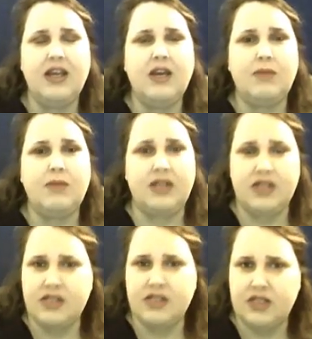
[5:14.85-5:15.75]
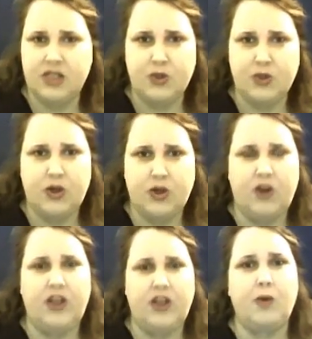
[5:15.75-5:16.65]
But it does include all
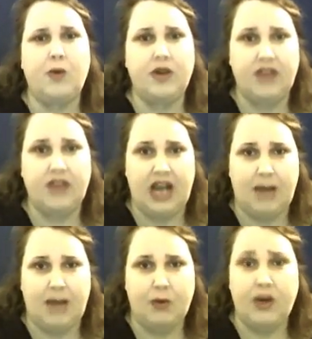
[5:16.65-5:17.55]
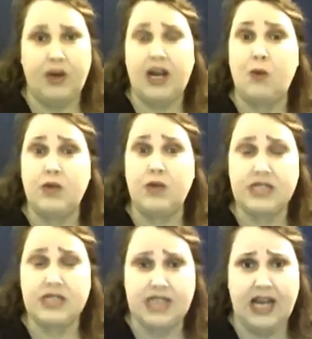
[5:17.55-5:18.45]
the artwork, the copyright. I will
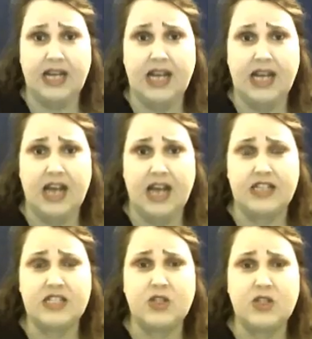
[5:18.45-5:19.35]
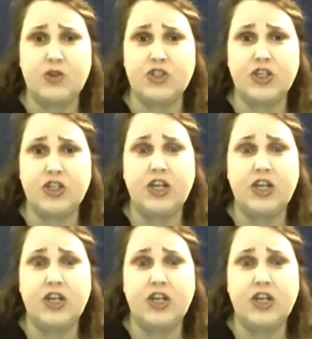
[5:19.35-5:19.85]
sign a non-disclosure.